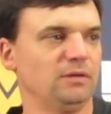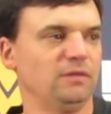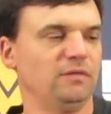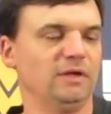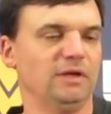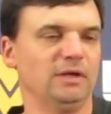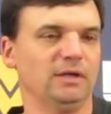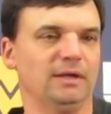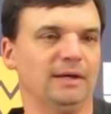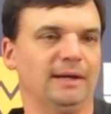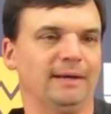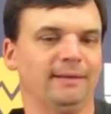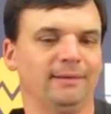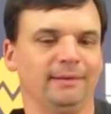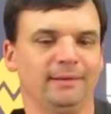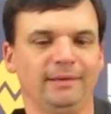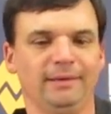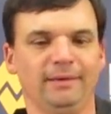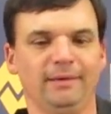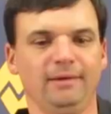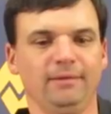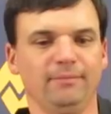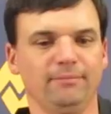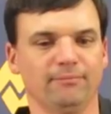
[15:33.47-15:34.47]
Then
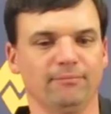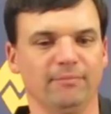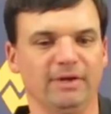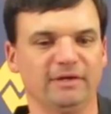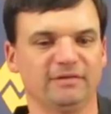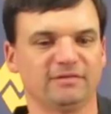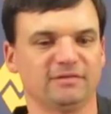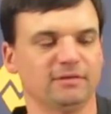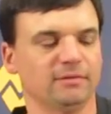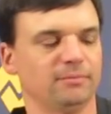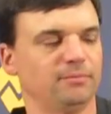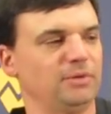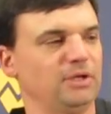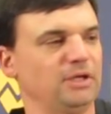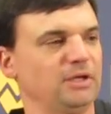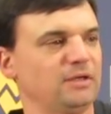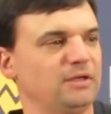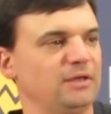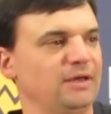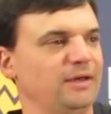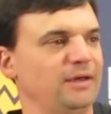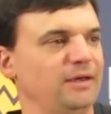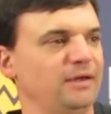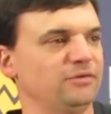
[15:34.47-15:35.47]
Ali makes the
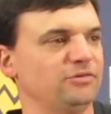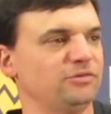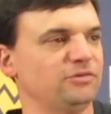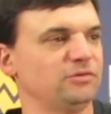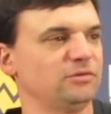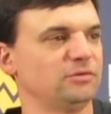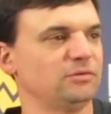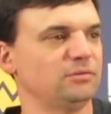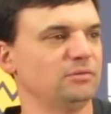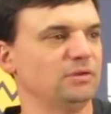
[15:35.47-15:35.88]
big catch.